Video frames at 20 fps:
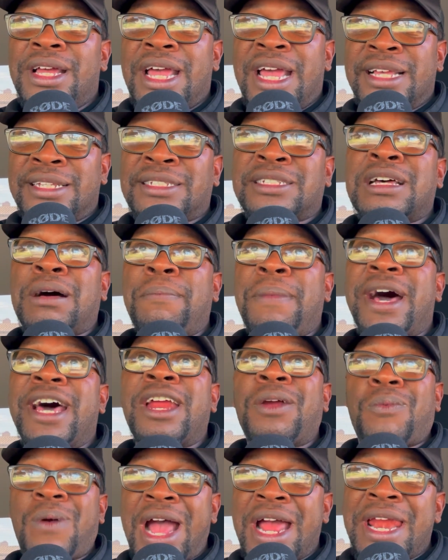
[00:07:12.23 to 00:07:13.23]
It's
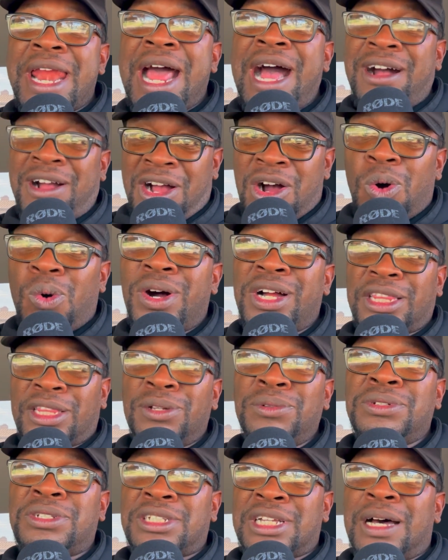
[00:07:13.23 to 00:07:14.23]
somebody right now going
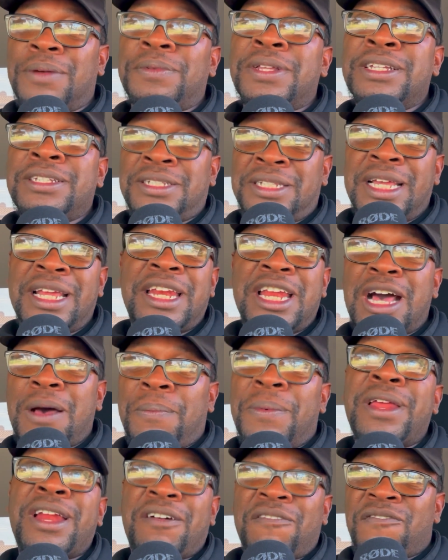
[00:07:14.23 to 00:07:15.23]
through something, sitting
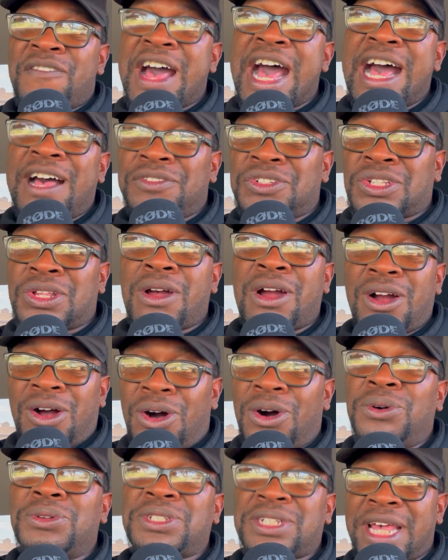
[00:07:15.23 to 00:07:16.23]
up in a 5 star
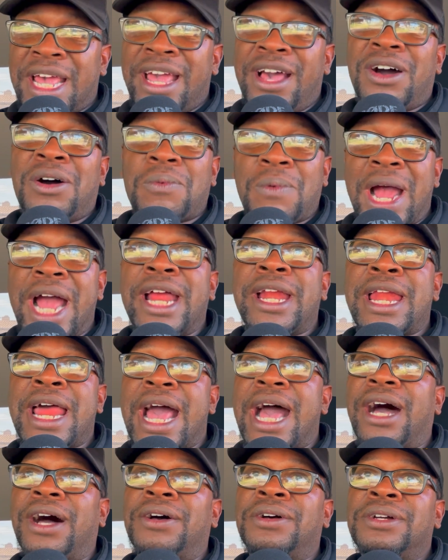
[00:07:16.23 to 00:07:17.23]
hotel right
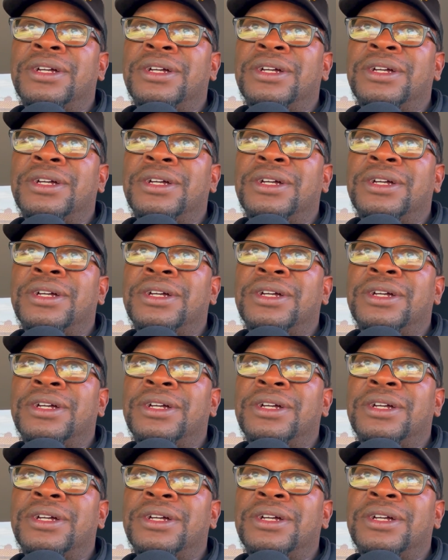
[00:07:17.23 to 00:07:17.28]
now.